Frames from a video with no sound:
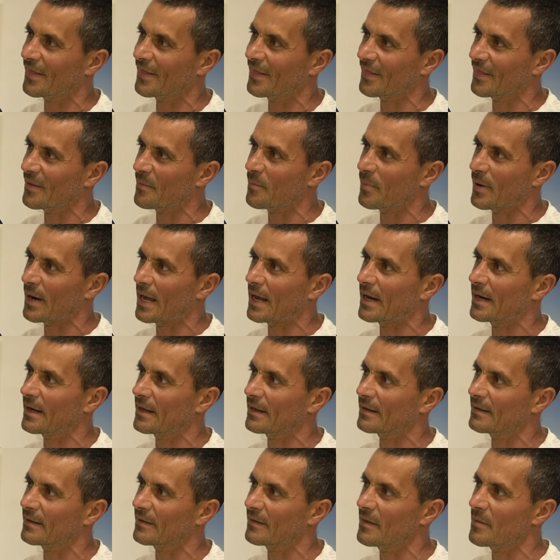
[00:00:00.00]
the
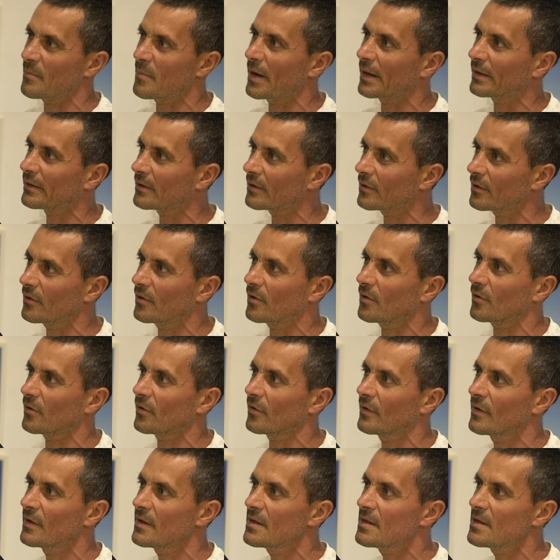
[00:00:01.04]
planet, the mother earth,